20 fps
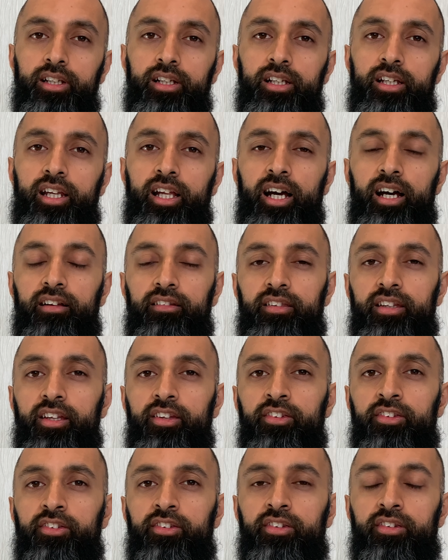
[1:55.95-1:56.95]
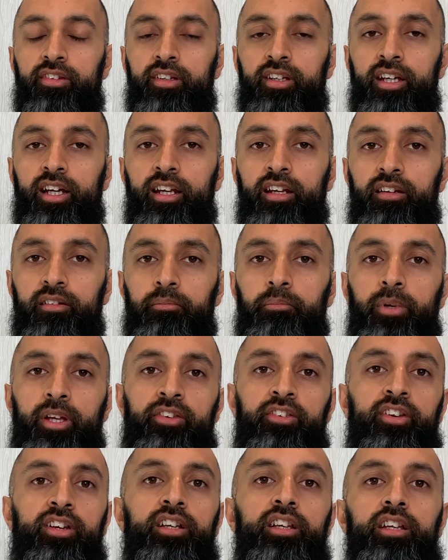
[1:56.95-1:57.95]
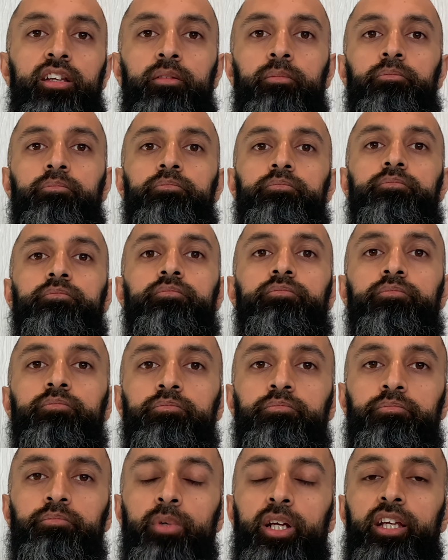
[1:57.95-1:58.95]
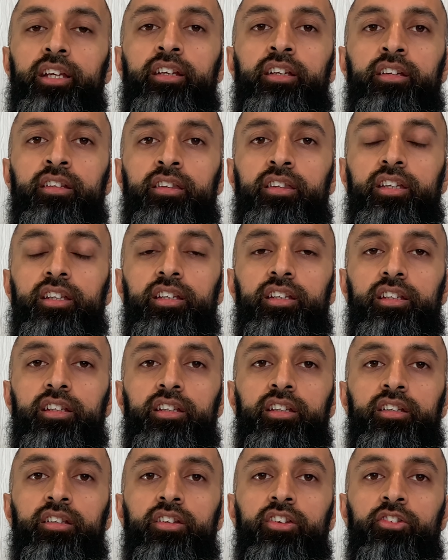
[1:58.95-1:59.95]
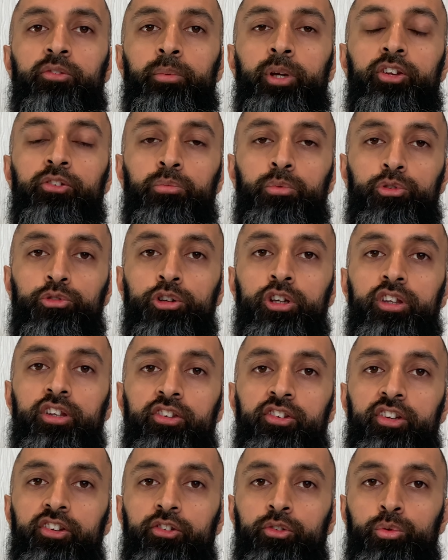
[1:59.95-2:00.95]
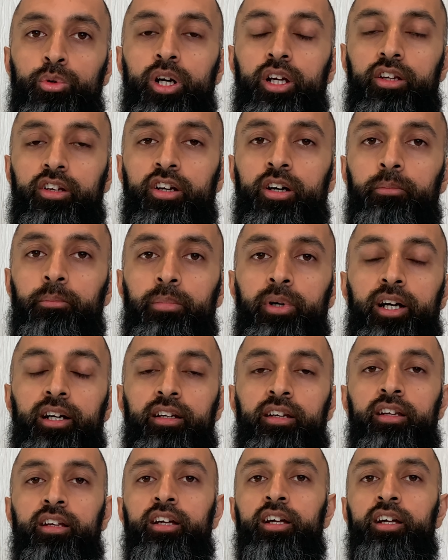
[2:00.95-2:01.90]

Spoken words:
Now, this can basically make the space between the seats quite compact.